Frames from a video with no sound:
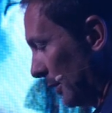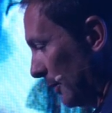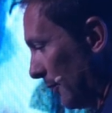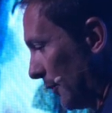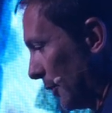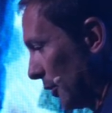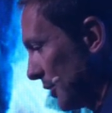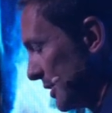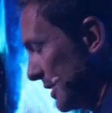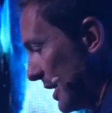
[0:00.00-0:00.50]
the
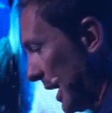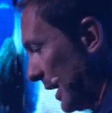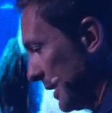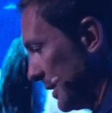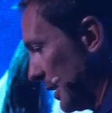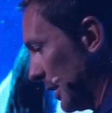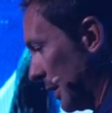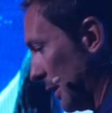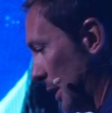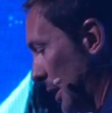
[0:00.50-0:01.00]
photos that I
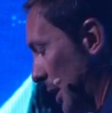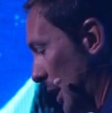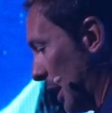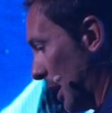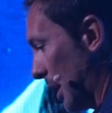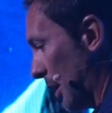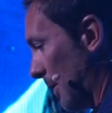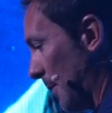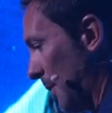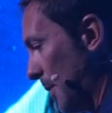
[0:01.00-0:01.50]
did
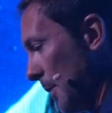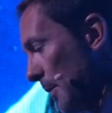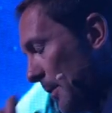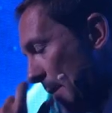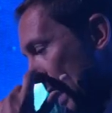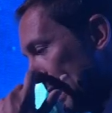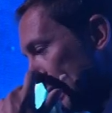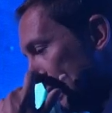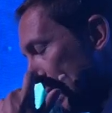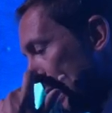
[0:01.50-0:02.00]
um,
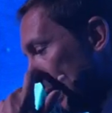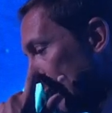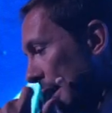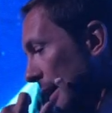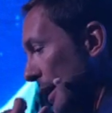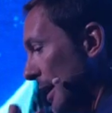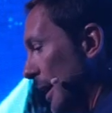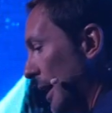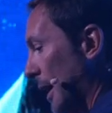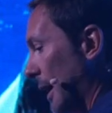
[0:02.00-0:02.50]
back then.
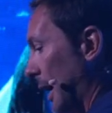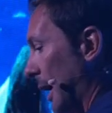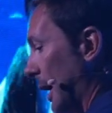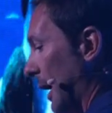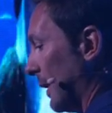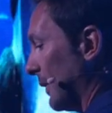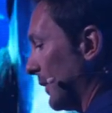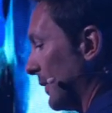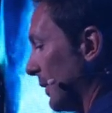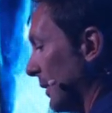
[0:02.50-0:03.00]

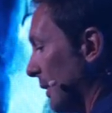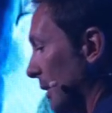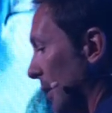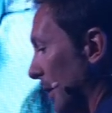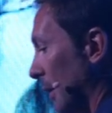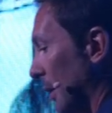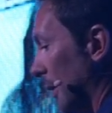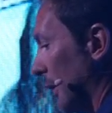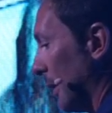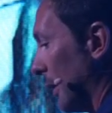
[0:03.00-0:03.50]
And,
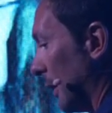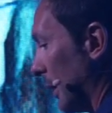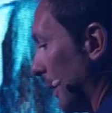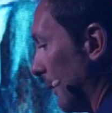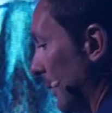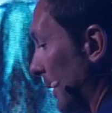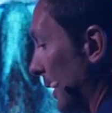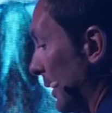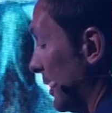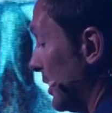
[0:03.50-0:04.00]
uh,
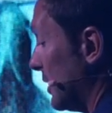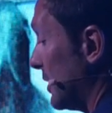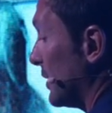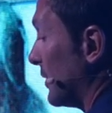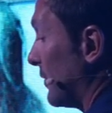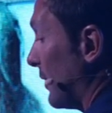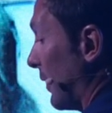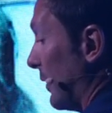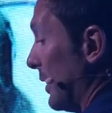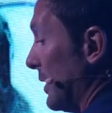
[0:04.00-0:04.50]
and this
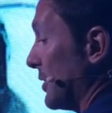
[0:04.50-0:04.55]
is very